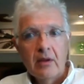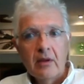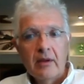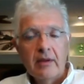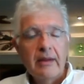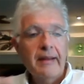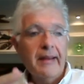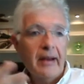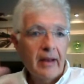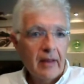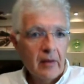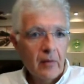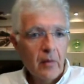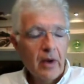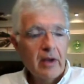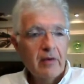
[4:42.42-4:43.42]
That's another
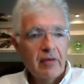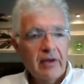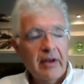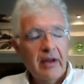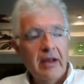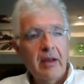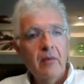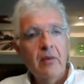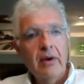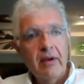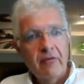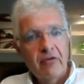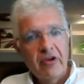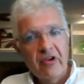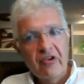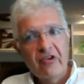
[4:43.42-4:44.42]
way of saying what
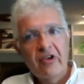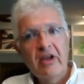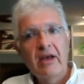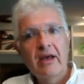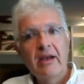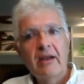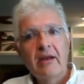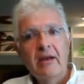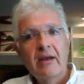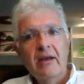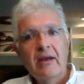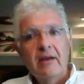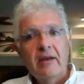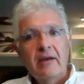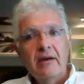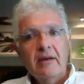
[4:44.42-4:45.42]
I've just said.
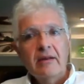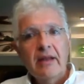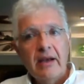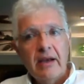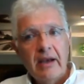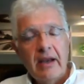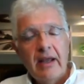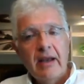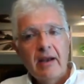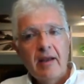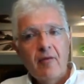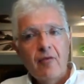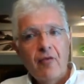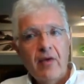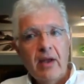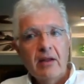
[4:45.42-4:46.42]
The net
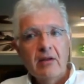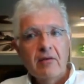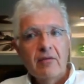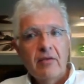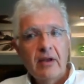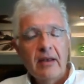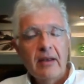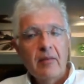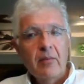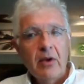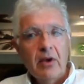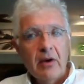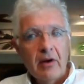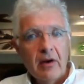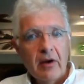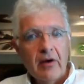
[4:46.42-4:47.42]
effect of this
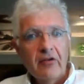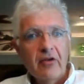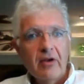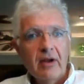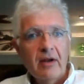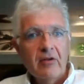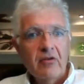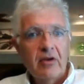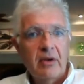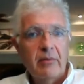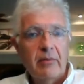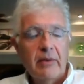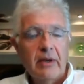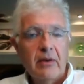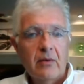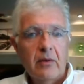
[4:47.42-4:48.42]
immunological
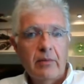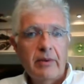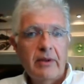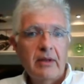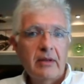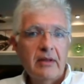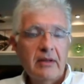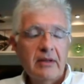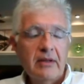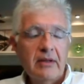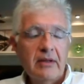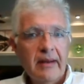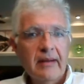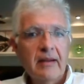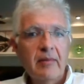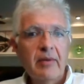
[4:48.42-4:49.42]
treatment would be the
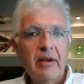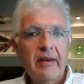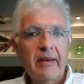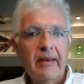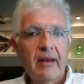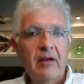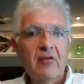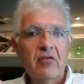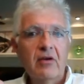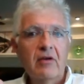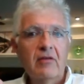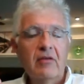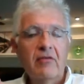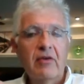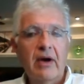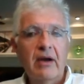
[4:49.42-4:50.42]
destabilization of
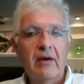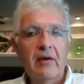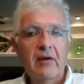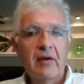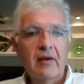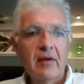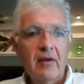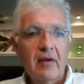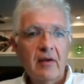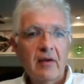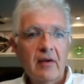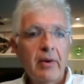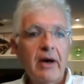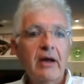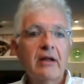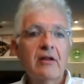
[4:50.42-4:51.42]
the virus
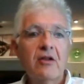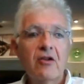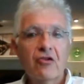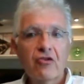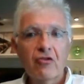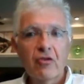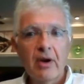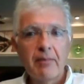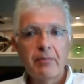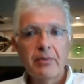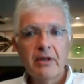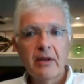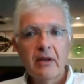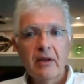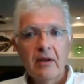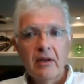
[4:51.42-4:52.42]
by
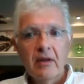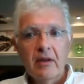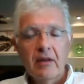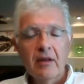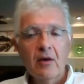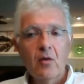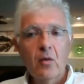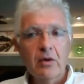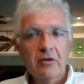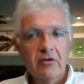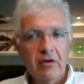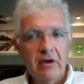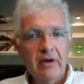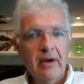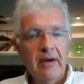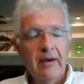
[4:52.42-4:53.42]
disrupting the
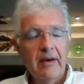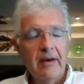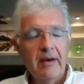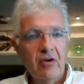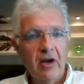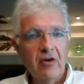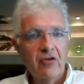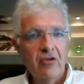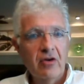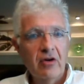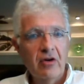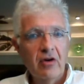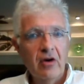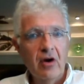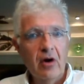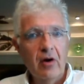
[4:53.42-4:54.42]
quaternary
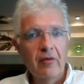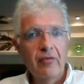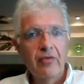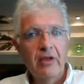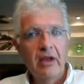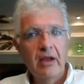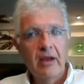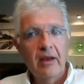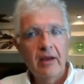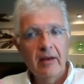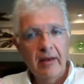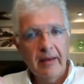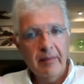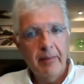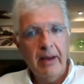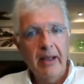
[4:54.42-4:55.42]
structure of the
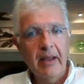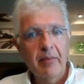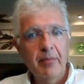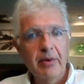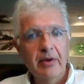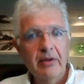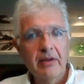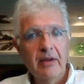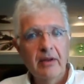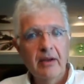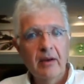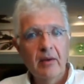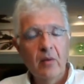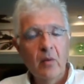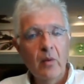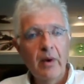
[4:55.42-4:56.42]
spike
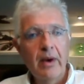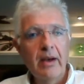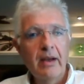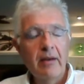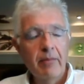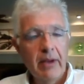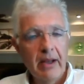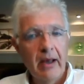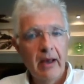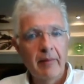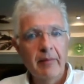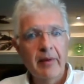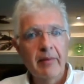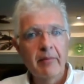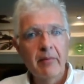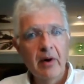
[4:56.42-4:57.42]
protein when it
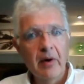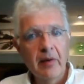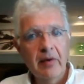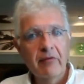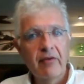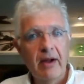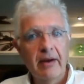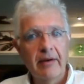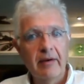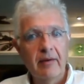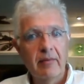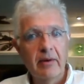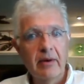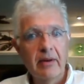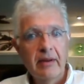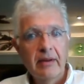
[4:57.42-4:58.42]
becomes most
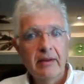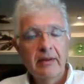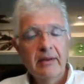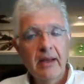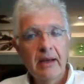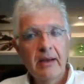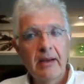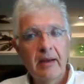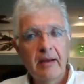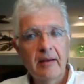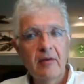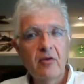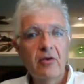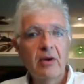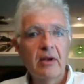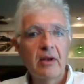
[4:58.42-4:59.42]
vulnerable, that is,
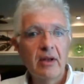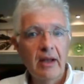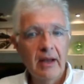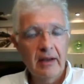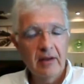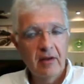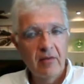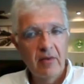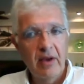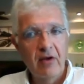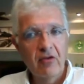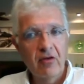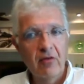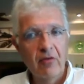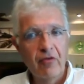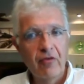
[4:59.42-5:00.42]
during the
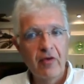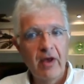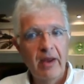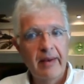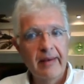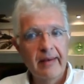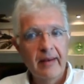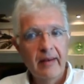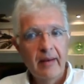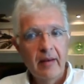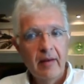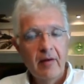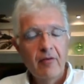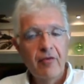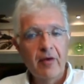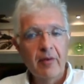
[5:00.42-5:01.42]
activation phase
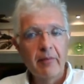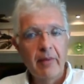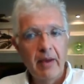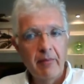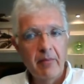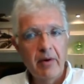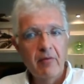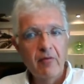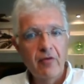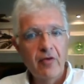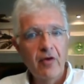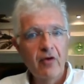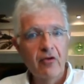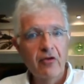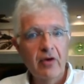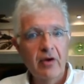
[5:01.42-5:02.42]
for membrane
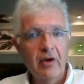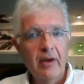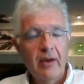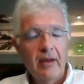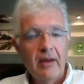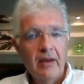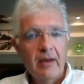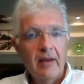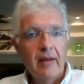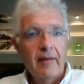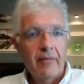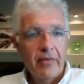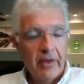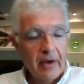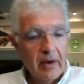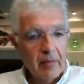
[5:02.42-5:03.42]
fusion,
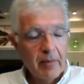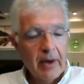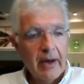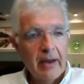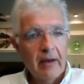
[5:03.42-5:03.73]
thereby